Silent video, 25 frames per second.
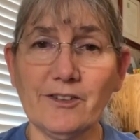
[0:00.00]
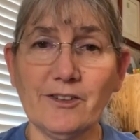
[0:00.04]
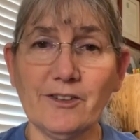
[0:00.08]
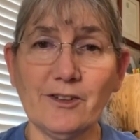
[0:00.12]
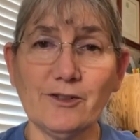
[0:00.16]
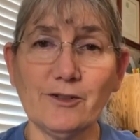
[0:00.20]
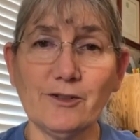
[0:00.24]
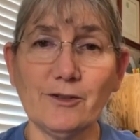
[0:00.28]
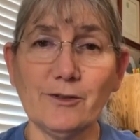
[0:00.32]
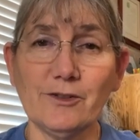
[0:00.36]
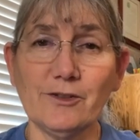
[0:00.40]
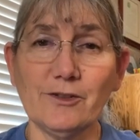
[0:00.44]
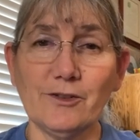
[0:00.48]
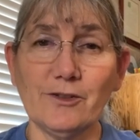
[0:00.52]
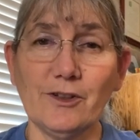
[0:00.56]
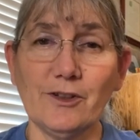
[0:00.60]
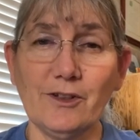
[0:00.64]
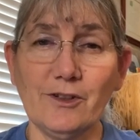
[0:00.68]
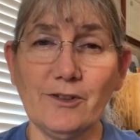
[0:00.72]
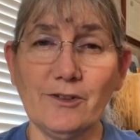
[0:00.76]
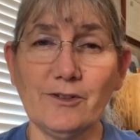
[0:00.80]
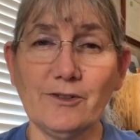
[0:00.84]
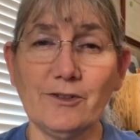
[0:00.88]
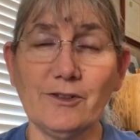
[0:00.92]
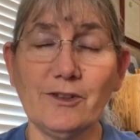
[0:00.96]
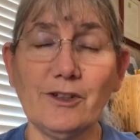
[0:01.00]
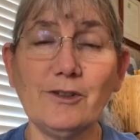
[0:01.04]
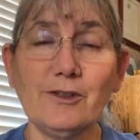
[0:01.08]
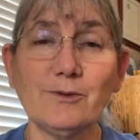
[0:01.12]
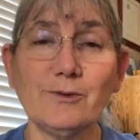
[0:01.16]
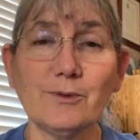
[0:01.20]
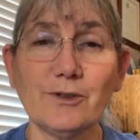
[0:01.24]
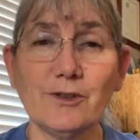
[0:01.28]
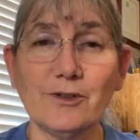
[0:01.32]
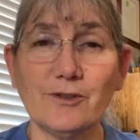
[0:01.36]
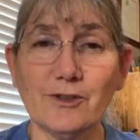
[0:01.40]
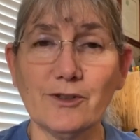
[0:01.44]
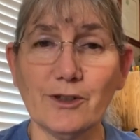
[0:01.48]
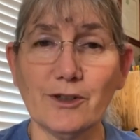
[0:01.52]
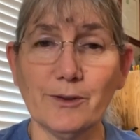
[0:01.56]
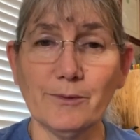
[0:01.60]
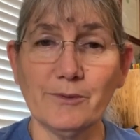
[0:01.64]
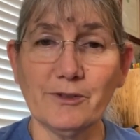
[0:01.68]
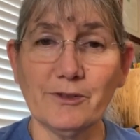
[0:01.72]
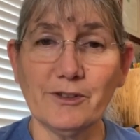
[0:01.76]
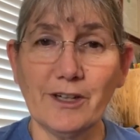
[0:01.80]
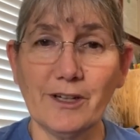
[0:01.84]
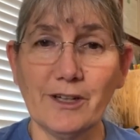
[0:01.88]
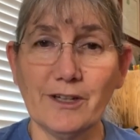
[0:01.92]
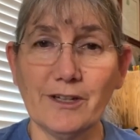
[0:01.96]
these were the
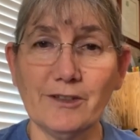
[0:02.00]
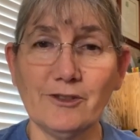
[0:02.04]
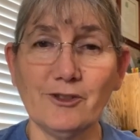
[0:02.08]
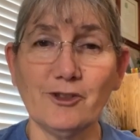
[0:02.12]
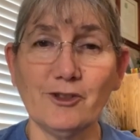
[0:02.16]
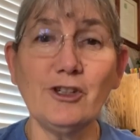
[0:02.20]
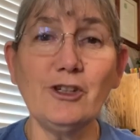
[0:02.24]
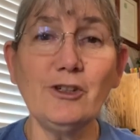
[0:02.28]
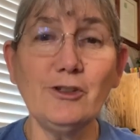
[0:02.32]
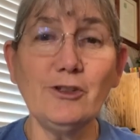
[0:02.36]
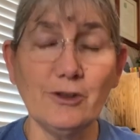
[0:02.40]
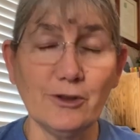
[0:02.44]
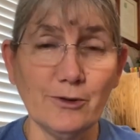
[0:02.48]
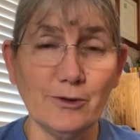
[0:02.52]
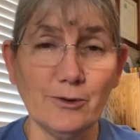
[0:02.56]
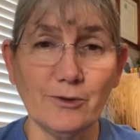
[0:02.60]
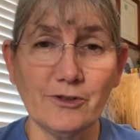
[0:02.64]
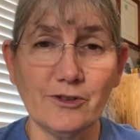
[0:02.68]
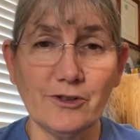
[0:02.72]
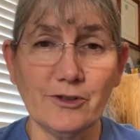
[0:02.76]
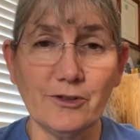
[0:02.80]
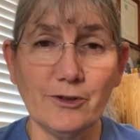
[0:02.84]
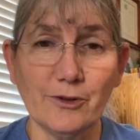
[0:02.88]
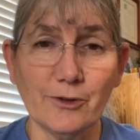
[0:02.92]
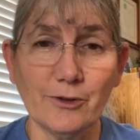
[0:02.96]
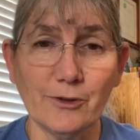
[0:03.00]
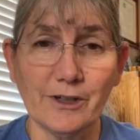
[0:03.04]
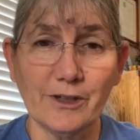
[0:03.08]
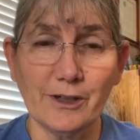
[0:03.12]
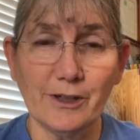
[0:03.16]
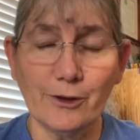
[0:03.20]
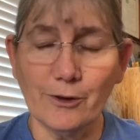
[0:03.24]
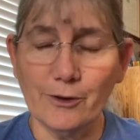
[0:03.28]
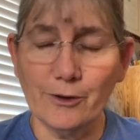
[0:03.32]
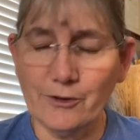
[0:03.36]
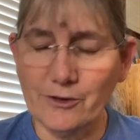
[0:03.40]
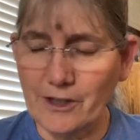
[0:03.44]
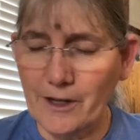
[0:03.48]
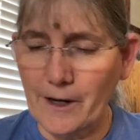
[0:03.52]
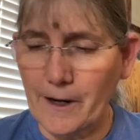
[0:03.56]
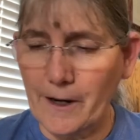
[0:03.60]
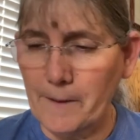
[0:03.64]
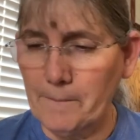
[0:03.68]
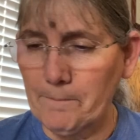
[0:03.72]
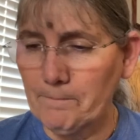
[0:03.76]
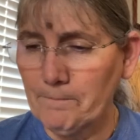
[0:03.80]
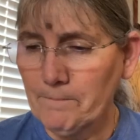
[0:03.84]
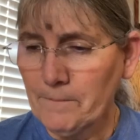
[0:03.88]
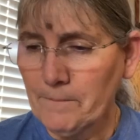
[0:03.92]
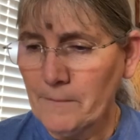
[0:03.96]
terms that she used during her
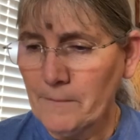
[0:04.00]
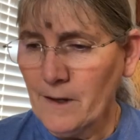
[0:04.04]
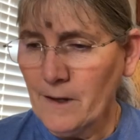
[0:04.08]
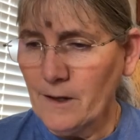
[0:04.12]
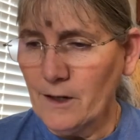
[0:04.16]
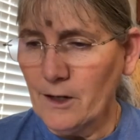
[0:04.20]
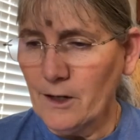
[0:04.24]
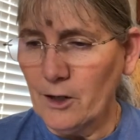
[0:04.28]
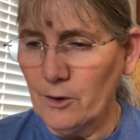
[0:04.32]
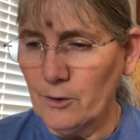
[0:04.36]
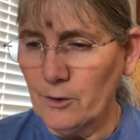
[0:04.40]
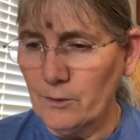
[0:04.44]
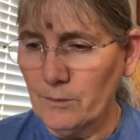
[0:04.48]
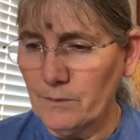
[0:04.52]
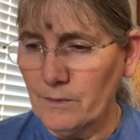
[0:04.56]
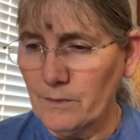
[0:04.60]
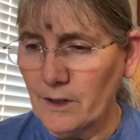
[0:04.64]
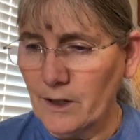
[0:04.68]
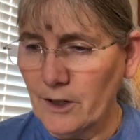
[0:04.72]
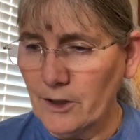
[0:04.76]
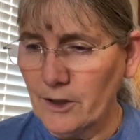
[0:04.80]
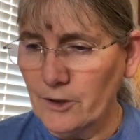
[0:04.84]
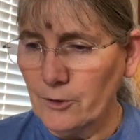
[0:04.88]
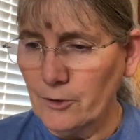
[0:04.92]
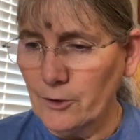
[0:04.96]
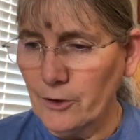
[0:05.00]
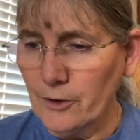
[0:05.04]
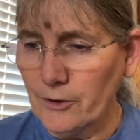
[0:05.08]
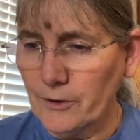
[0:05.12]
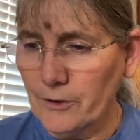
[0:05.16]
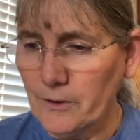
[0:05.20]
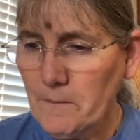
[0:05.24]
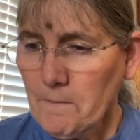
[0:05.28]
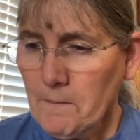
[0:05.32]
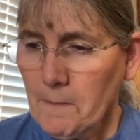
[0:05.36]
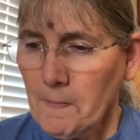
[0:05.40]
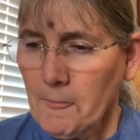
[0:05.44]
time on earth.